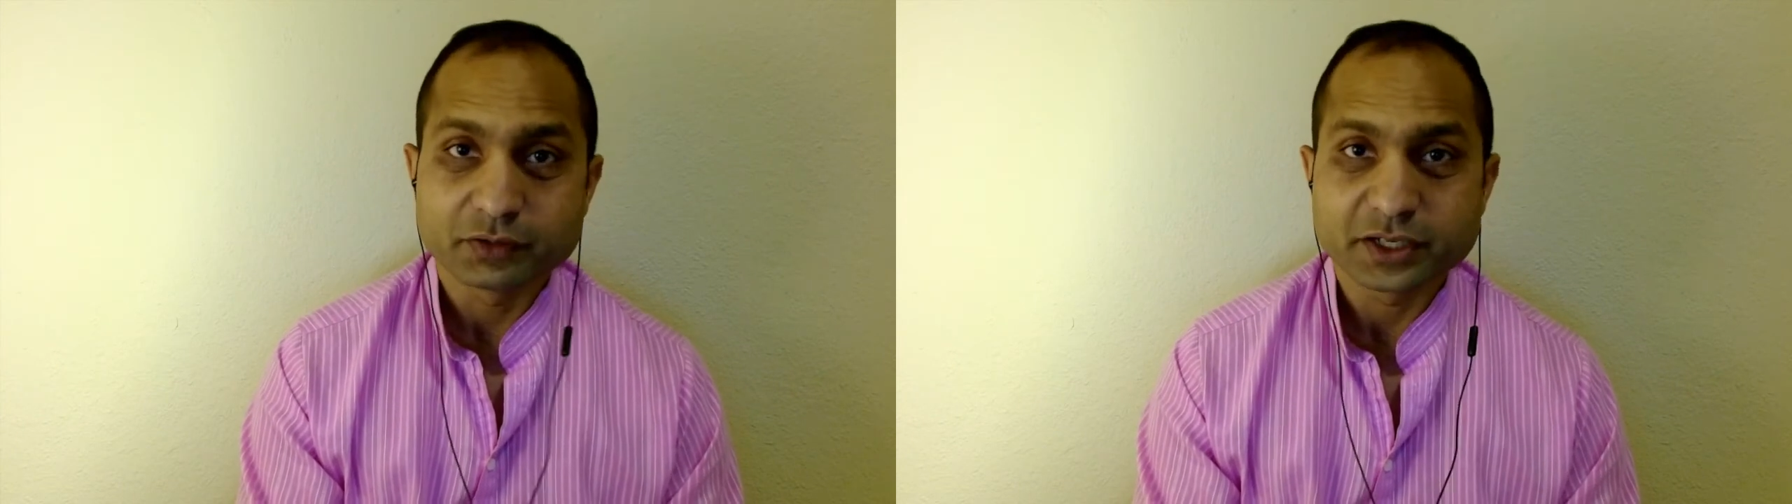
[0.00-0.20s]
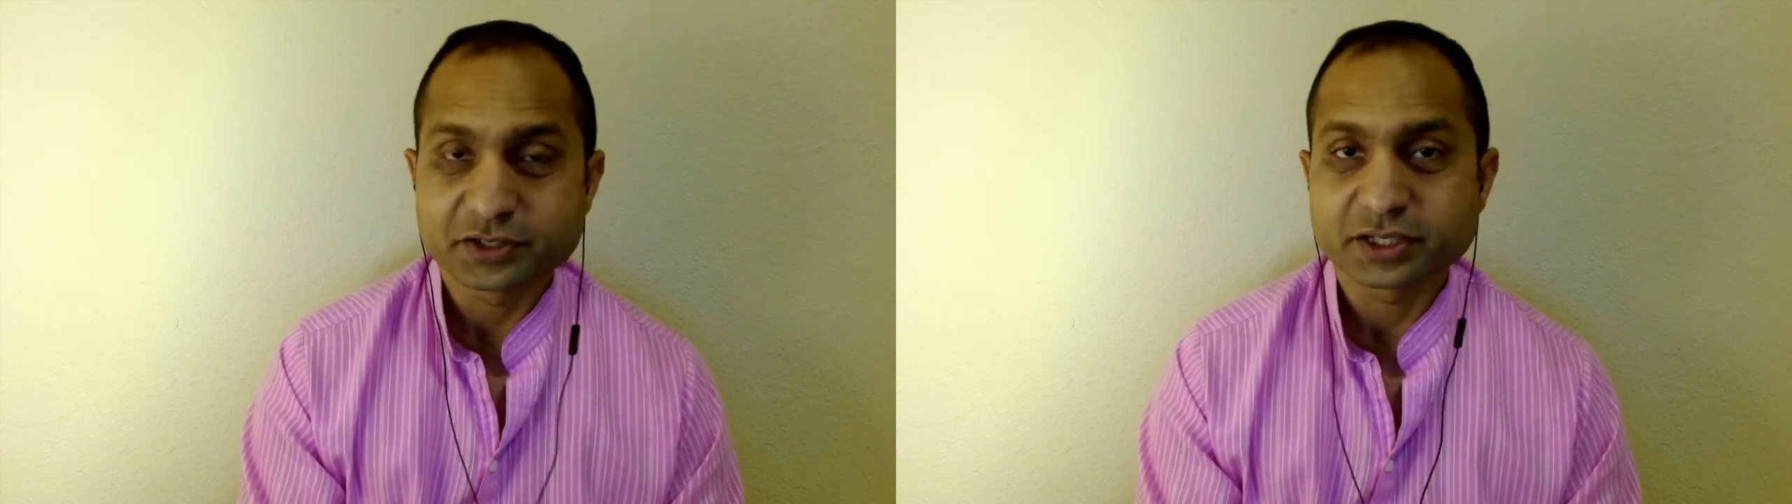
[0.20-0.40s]

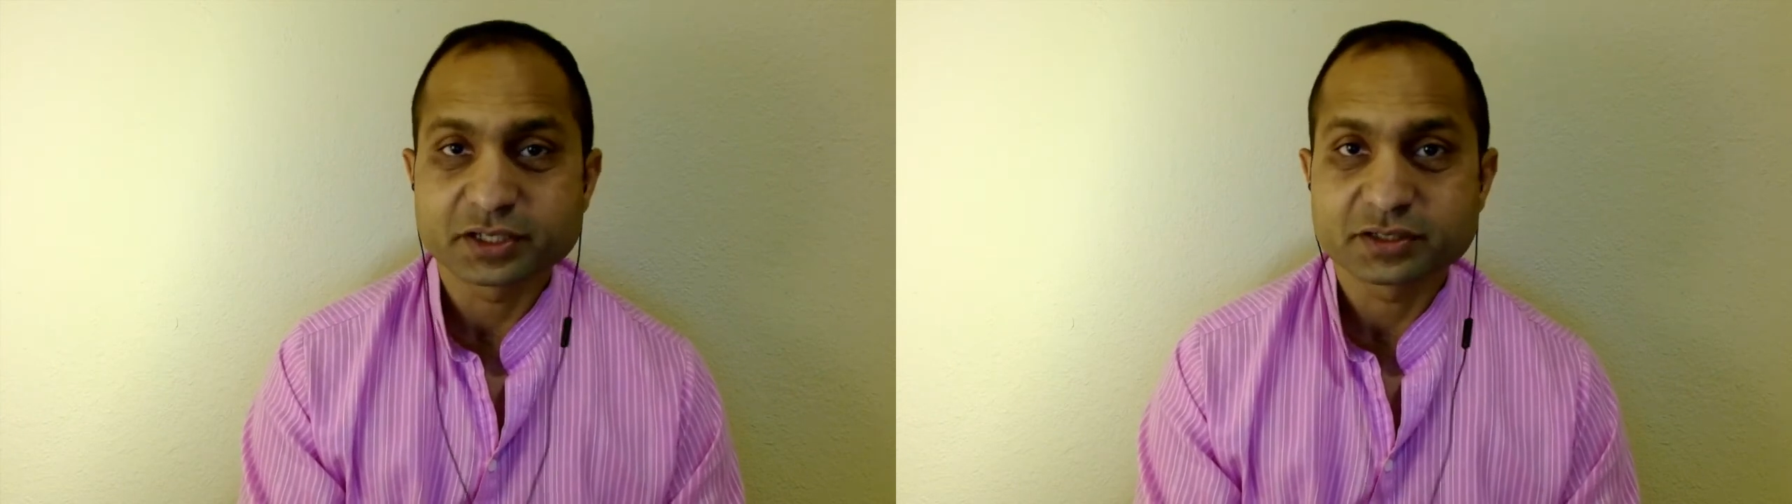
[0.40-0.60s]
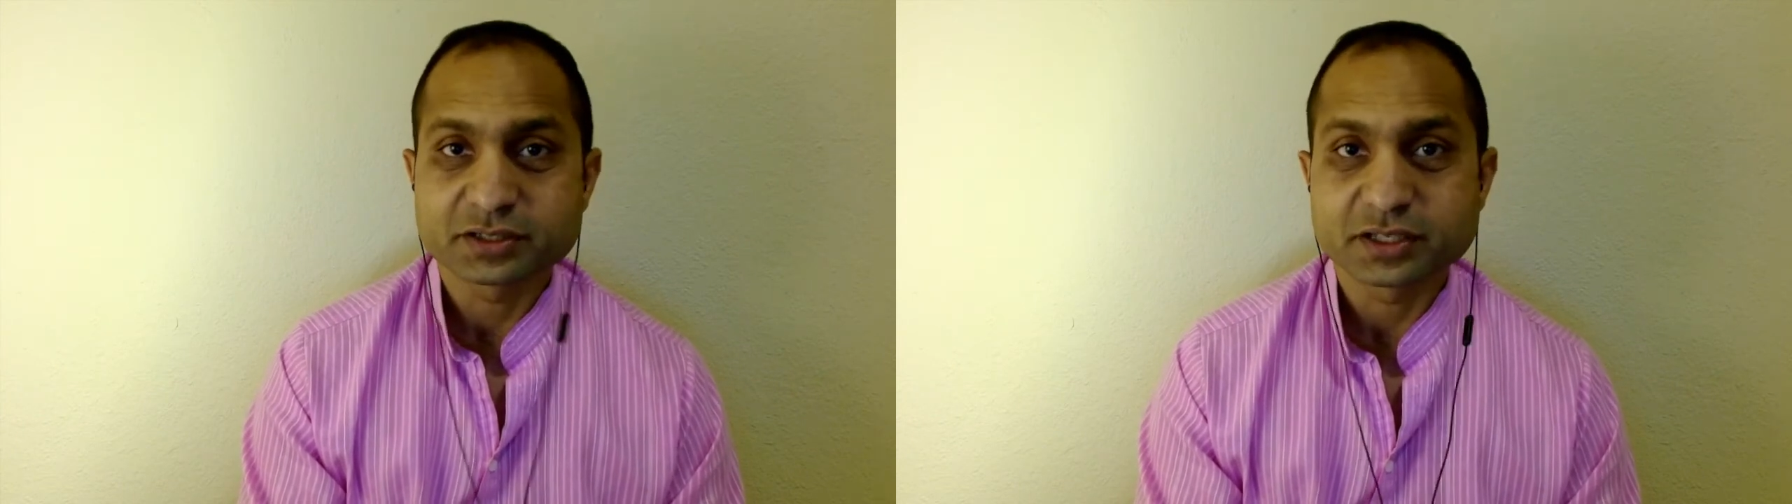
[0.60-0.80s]
that Shri
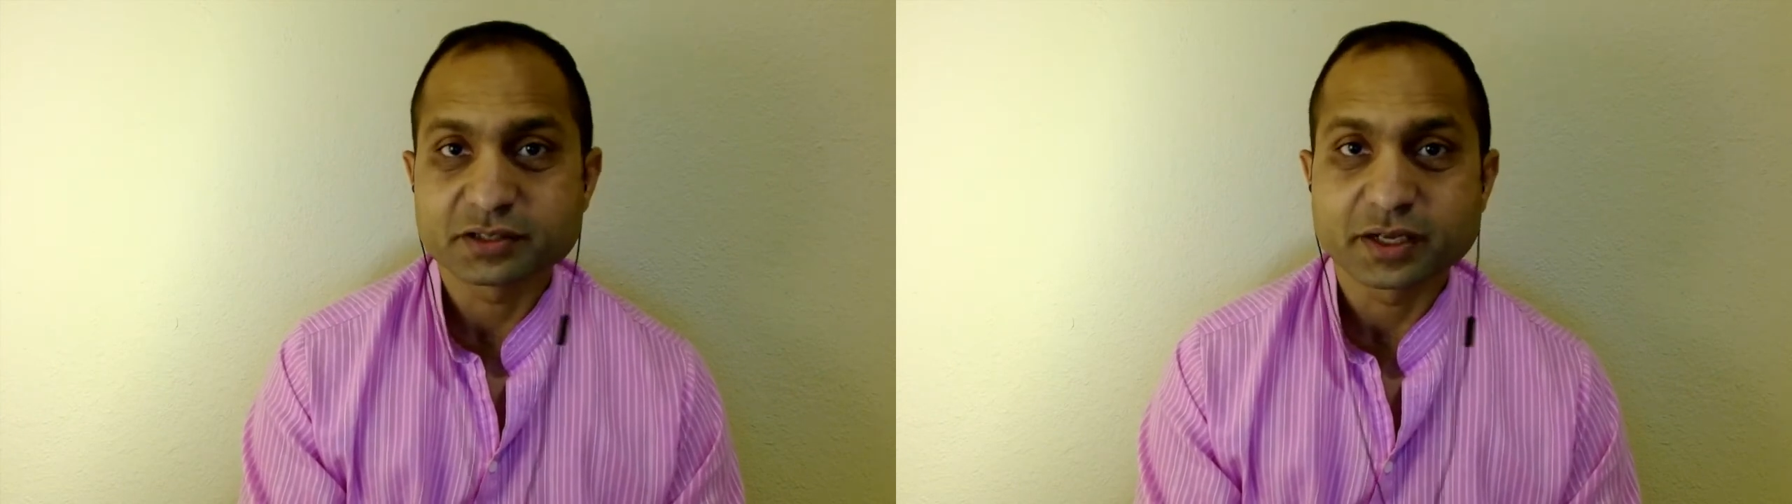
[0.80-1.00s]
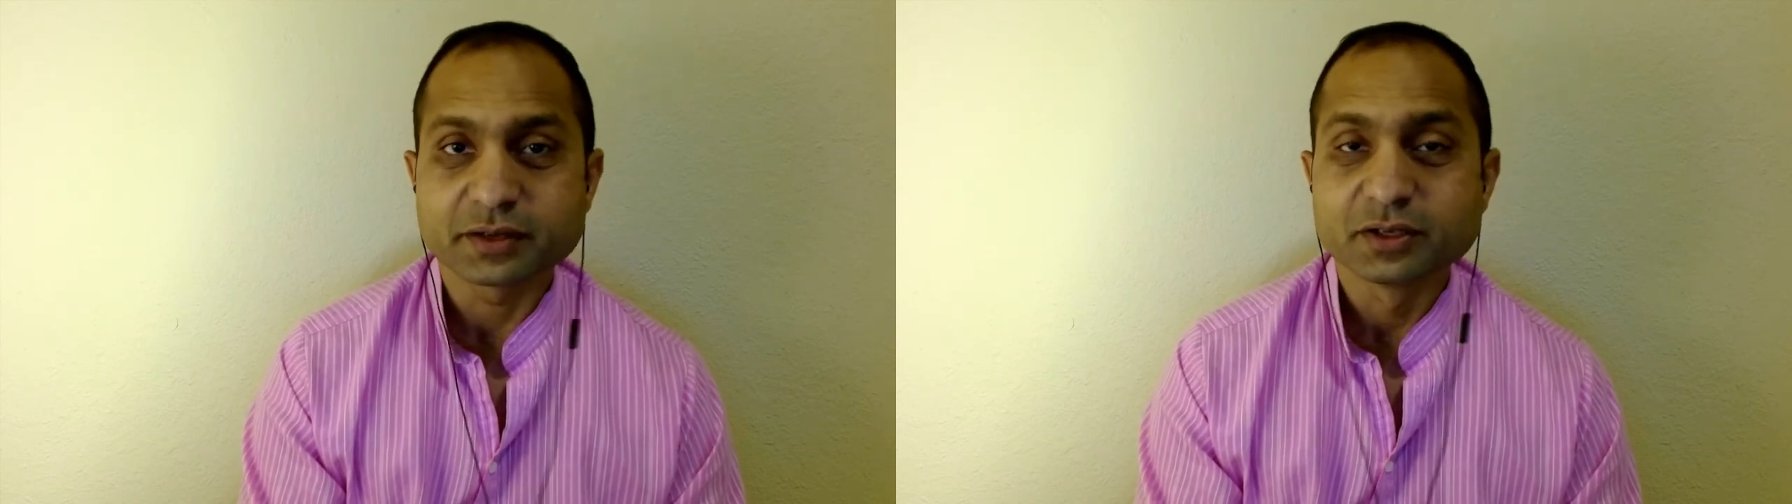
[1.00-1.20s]
Krishna
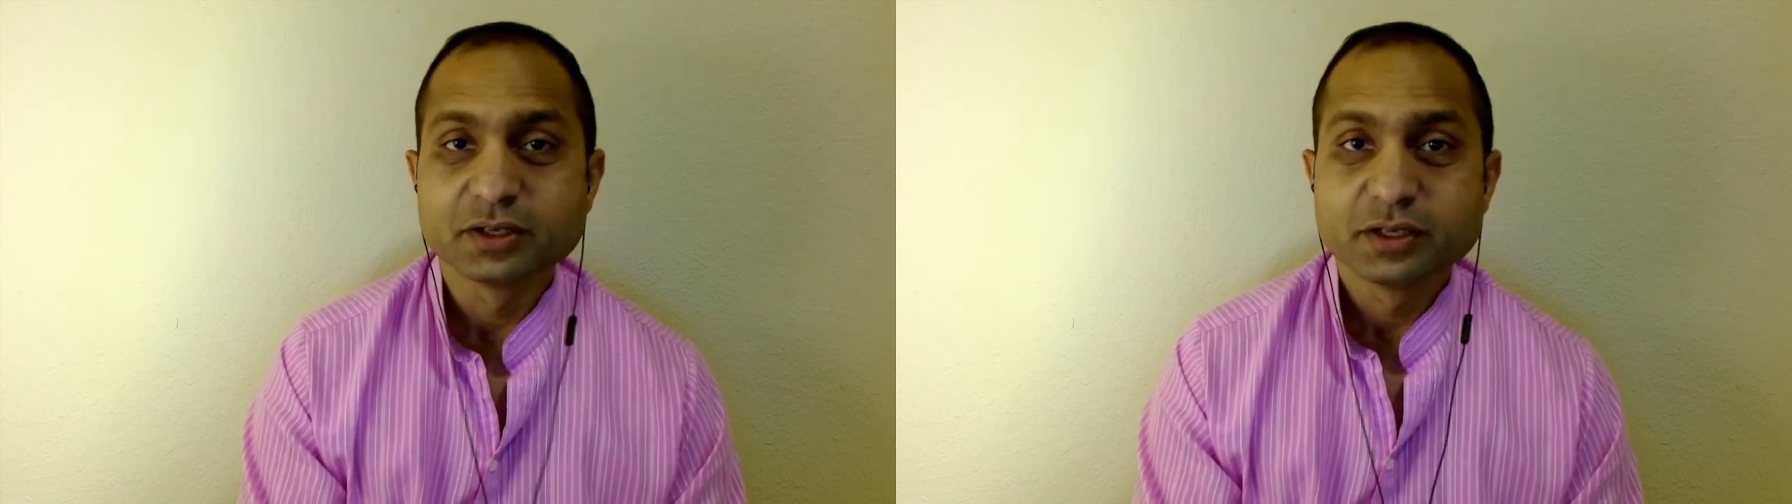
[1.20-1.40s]
says that